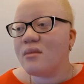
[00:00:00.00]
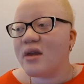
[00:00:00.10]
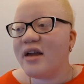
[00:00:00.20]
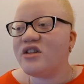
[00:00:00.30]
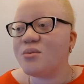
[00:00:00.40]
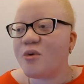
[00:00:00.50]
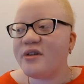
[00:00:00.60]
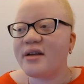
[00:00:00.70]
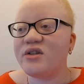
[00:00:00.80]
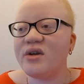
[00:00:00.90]
it just
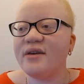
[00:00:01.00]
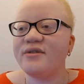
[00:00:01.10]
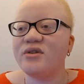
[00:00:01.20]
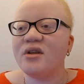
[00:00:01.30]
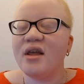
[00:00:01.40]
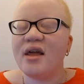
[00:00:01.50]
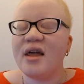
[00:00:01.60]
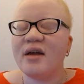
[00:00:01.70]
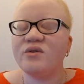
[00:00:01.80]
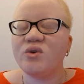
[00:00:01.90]
protects you.
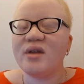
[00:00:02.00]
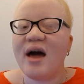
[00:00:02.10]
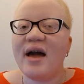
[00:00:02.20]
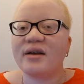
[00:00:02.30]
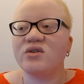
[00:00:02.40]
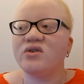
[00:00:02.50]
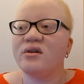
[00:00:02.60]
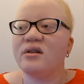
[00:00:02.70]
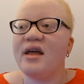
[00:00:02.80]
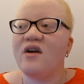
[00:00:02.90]
It gives you that extra
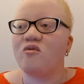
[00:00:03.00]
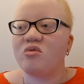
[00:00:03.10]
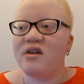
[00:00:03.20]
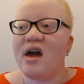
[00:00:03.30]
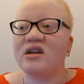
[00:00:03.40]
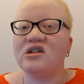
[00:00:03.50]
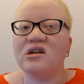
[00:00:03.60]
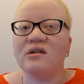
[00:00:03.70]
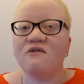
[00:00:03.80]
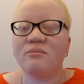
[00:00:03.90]
layer of
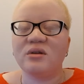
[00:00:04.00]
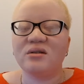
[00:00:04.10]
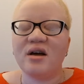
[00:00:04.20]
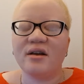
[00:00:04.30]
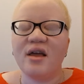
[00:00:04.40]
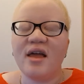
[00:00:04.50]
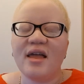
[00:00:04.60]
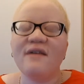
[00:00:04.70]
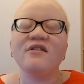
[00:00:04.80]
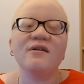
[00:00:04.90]
protection from the sun,
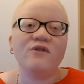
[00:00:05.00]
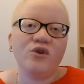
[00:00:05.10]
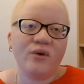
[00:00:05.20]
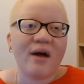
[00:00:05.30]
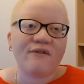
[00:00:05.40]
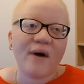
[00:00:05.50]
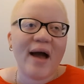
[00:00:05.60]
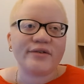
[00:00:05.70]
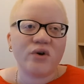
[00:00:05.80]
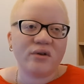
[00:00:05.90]
even if you do have your
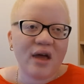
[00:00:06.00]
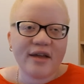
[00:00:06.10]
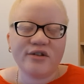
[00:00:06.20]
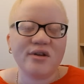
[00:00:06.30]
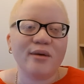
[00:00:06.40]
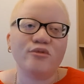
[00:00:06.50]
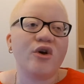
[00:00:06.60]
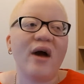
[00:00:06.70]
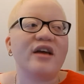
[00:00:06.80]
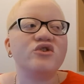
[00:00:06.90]
hat on. I'm so
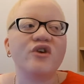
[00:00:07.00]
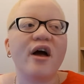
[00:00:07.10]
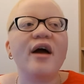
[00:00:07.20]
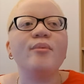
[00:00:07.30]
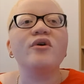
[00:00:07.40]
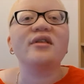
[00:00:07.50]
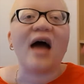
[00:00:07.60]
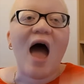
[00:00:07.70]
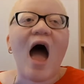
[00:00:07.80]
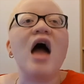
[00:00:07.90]
extra. I put the
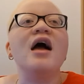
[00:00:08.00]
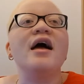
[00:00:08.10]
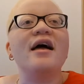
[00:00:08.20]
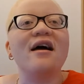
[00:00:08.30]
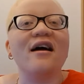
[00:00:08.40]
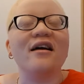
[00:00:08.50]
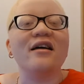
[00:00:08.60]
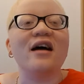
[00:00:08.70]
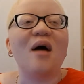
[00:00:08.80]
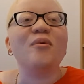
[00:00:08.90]

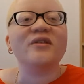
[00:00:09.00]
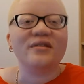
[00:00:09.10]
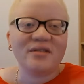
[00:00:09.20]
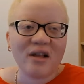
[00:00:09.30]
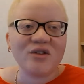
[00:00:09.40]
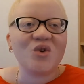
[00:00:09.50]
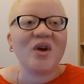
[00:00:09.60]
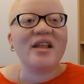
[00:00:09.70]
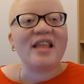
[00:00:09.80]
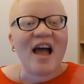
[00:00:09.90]

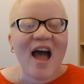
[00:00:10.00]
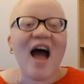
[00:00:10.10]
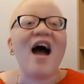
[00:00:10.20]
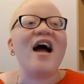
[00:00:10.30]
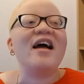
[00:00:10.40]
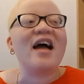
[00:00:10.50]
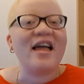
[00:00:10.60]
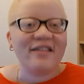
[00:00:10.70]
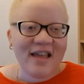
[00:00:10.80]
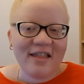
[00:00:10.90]
sunscreen, the hat,
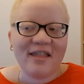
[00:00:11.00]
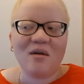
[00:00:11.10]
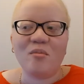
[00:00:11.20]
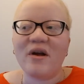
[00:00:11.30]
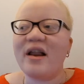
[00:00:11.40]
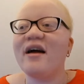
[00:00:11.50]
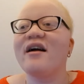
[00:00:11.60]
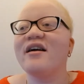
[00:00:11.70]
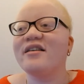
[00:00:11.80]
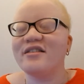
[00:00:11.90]
and then the umbrella.
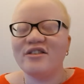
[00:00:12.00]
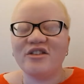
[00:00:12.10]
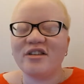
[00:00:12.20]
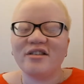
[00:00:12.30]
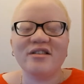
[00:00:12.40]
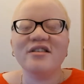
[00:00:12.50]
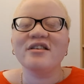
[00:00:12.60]
Just